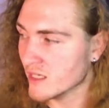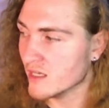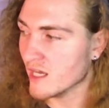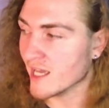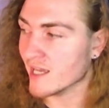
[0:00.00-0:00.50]

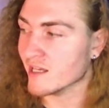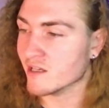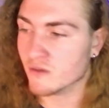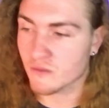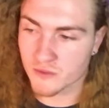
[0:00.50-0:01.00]
And
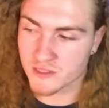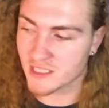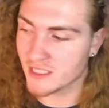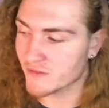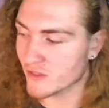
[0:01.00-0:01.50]
we'll
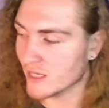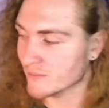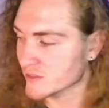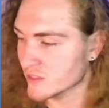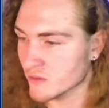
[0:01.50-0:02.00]
see if they're
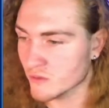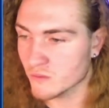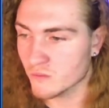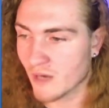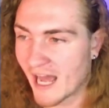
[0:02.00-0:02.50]
able
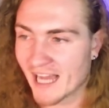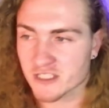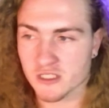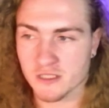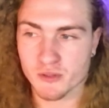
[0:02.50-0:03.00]
to
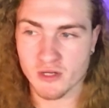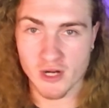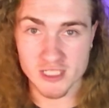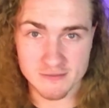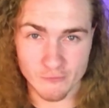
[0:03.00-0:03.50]
actually
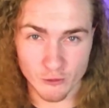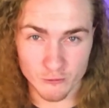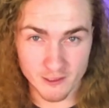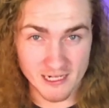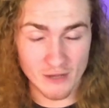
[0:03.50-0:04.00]
progress
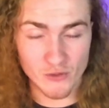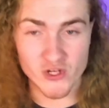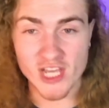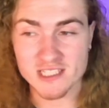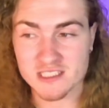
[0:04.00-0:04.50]
forward. Now, the
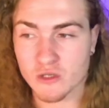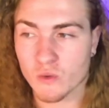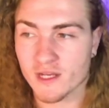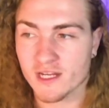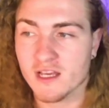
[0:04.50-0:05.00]
next
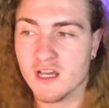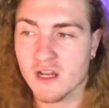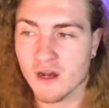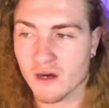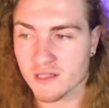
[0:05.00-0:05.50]
coin
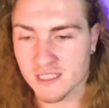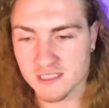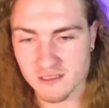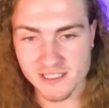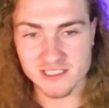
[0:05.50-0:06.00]
on this
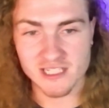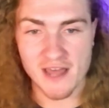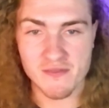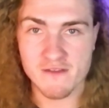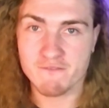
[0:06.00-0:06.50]
list
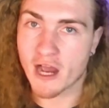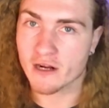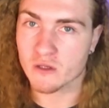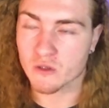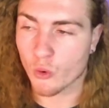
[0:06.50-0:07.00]
and the
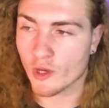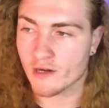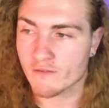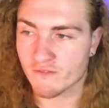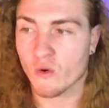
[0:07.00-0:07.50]
final
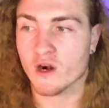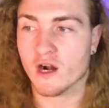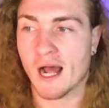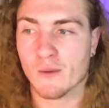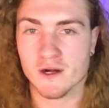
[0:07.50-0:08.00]
coin for
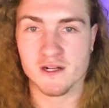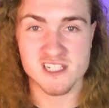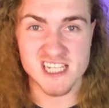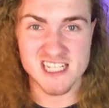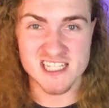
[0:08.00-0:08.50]
our
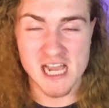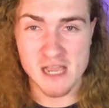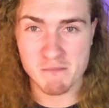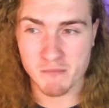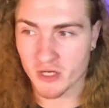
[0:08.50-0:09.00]

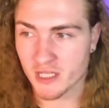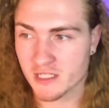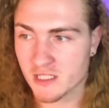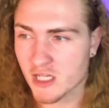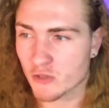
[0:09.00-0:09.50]
DeSci
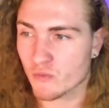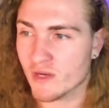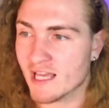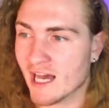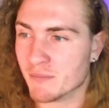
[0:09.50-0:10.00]
market
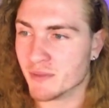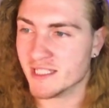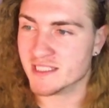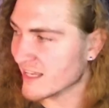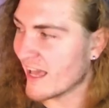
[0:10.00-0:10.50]
recap
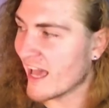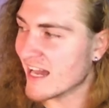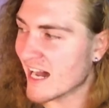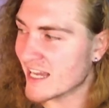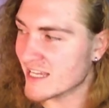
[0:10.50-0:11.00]
is A
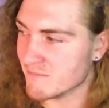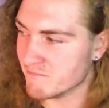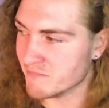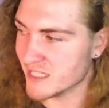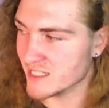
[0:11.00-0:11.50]
I
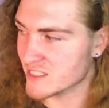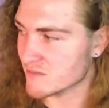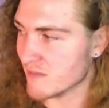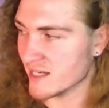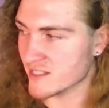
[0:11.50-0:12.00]
Metis,
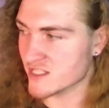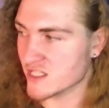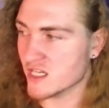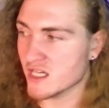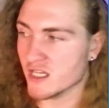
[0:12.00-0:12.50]
Metis,
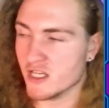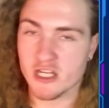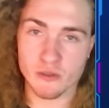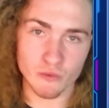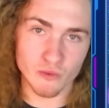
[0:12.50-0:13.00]

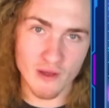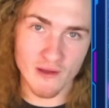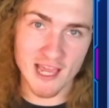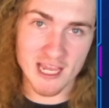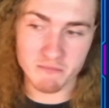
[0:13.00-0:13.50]
new.
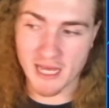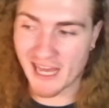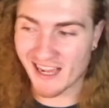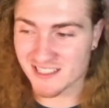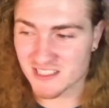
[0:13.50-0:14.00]
A I M
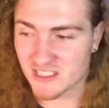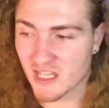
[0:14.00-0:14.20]
X.